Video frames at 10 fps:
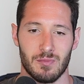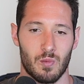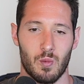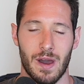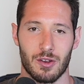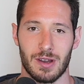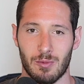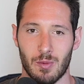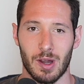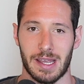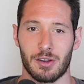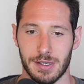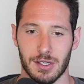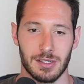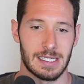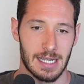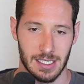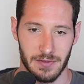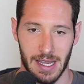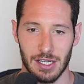whether or not we want to increase our
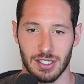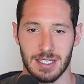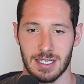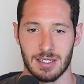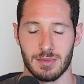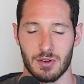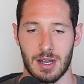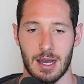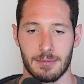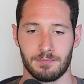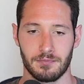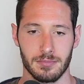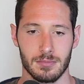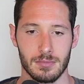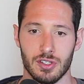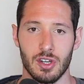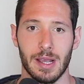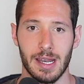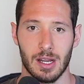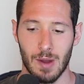detoxification systems or not. There's no
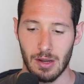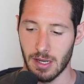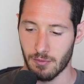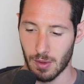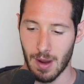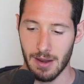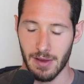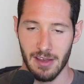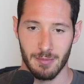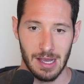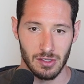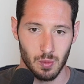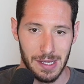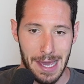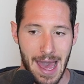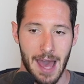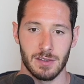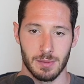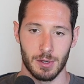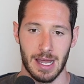getting around it. If we ran five miles, we
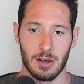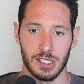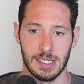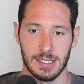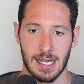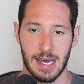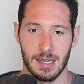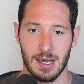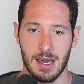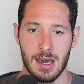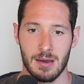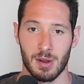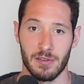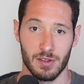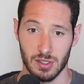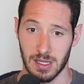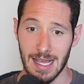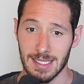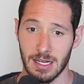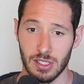have to put energy to that. But if there's
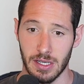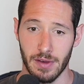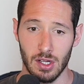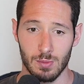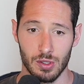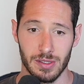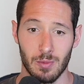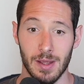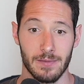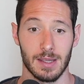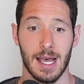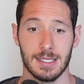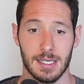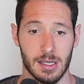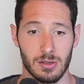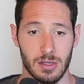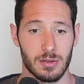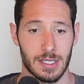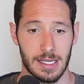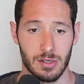less energy available, then we have less to go to
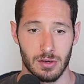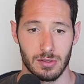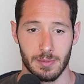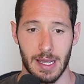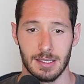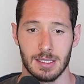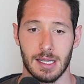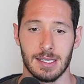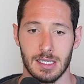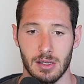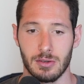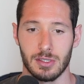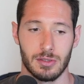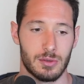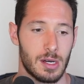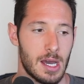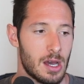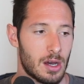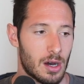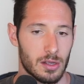those internal demands, less to go to
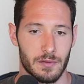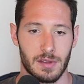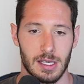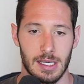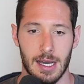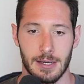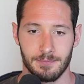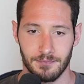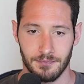all of the, uh,